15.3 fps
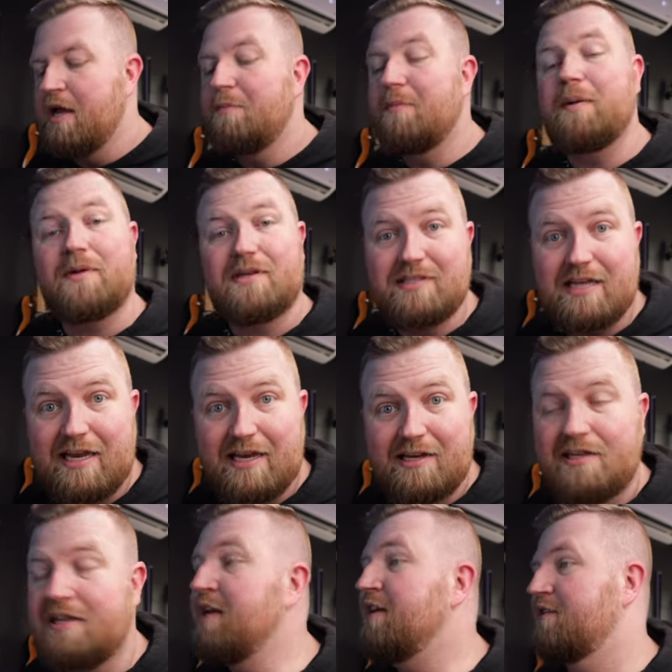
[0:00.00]
but I'm excited
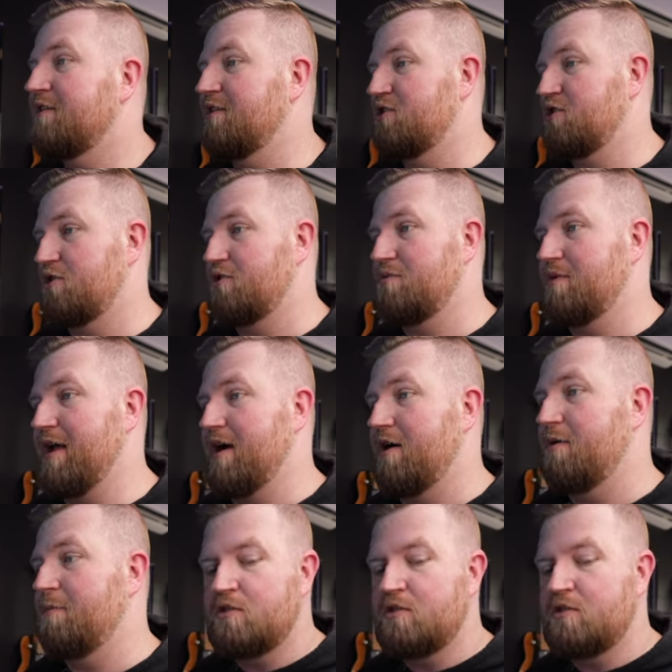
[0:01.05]
to show you now.